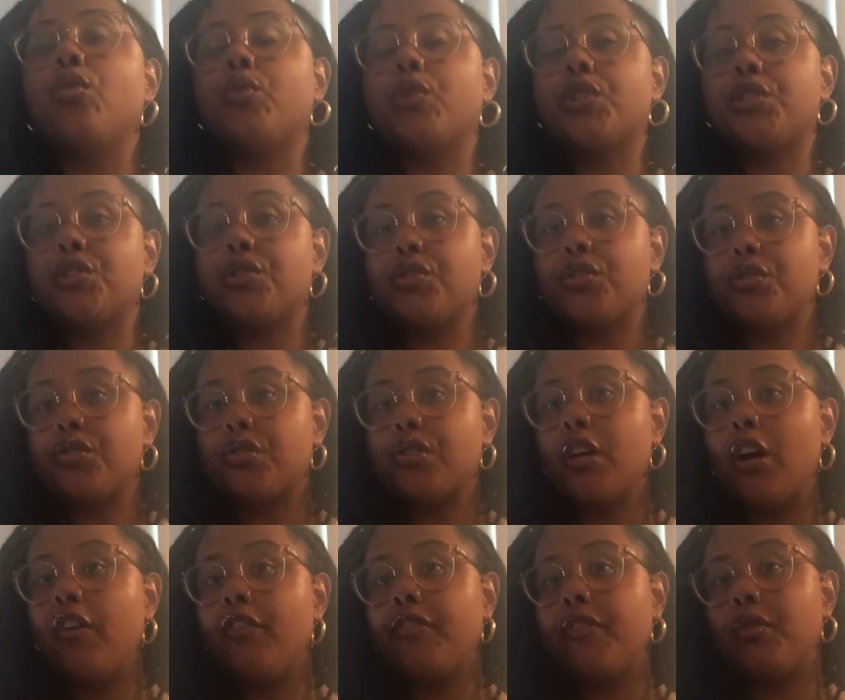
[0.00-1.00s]
which is
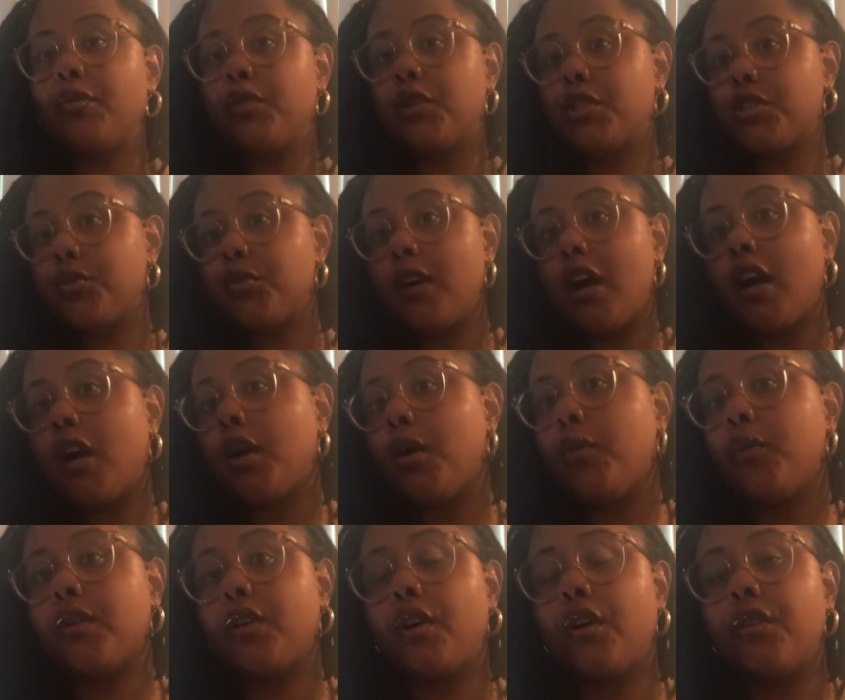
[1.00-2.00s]
yourself and what you got
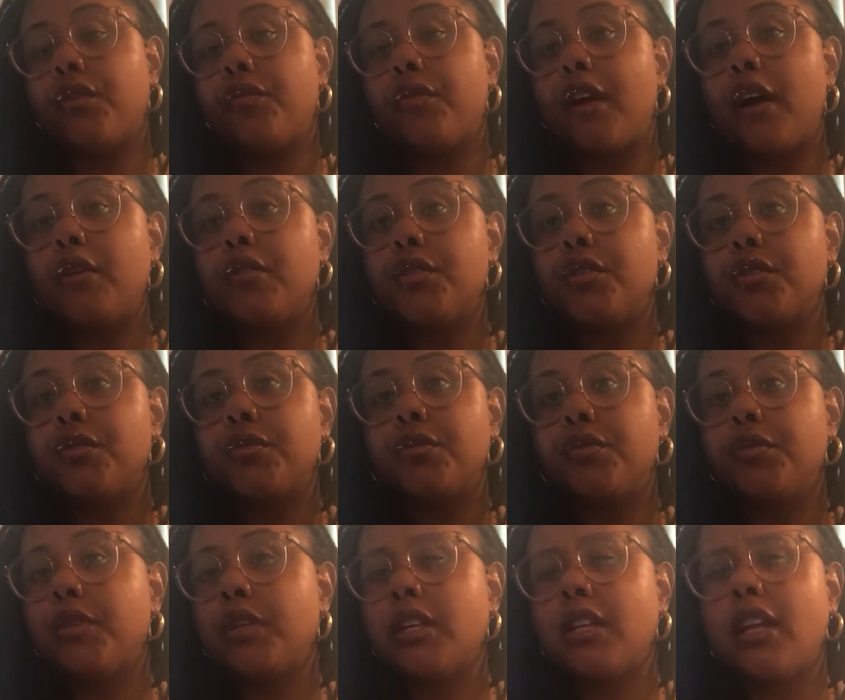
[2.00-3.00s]
going on around you.
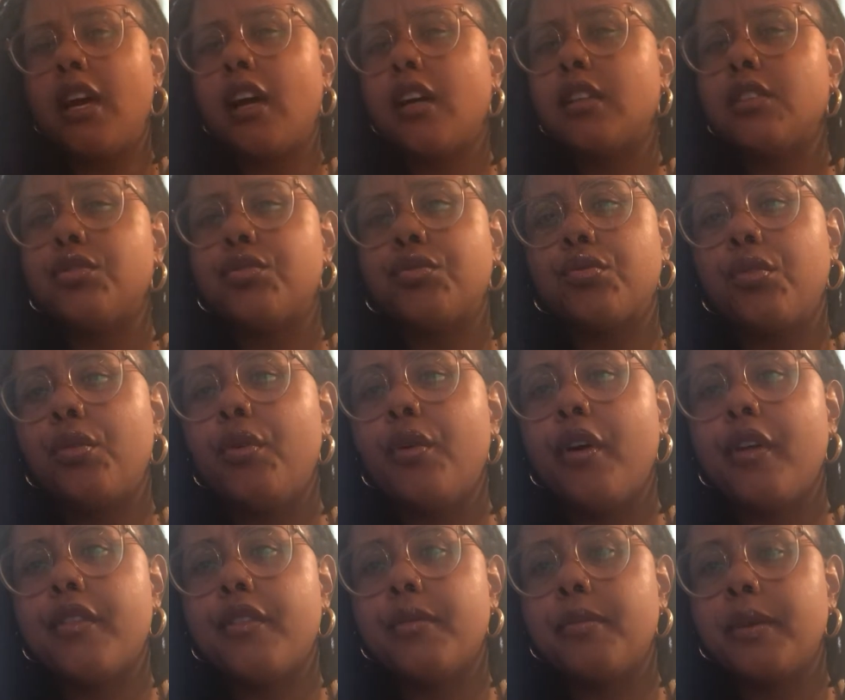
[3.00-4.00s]
You cannot control
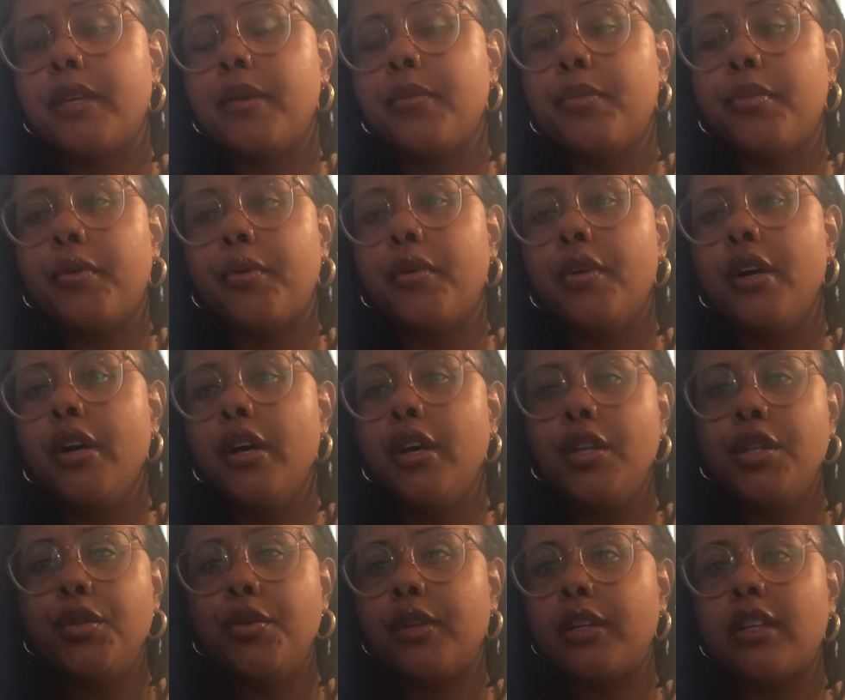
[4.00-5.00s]
other people.
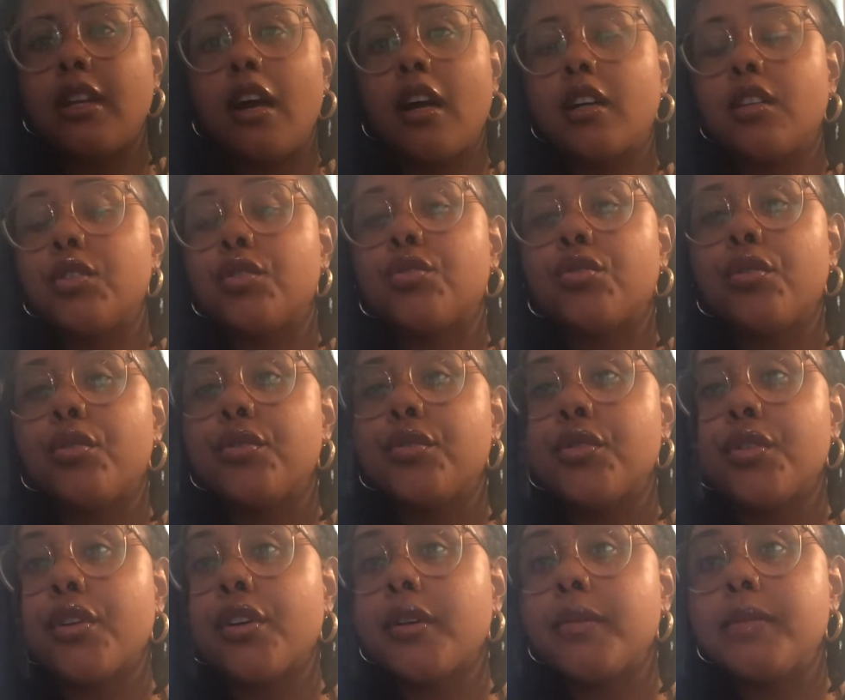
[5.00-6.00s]
You cannot control
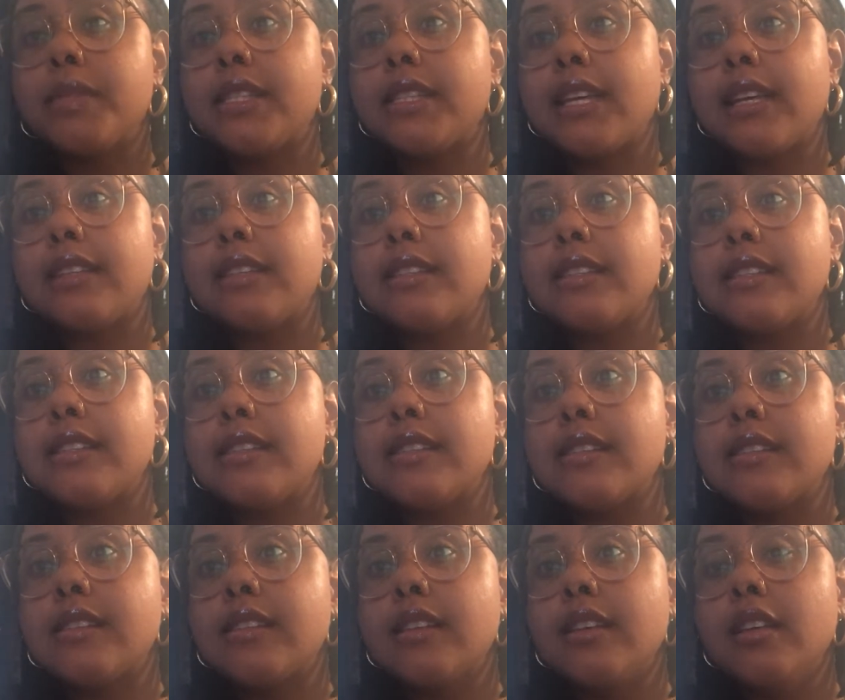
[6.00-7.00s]

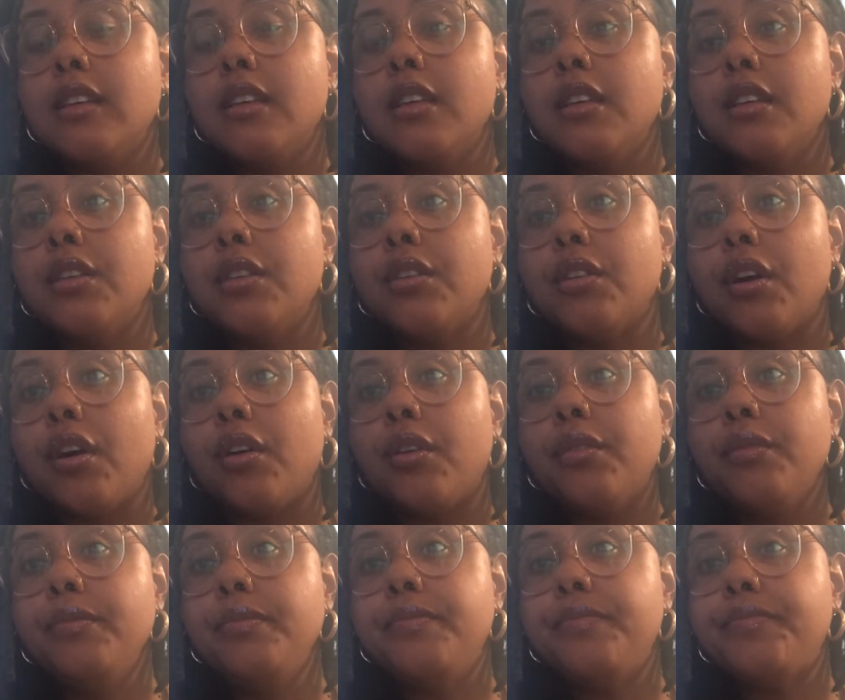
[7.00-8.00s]
circumstances, you know?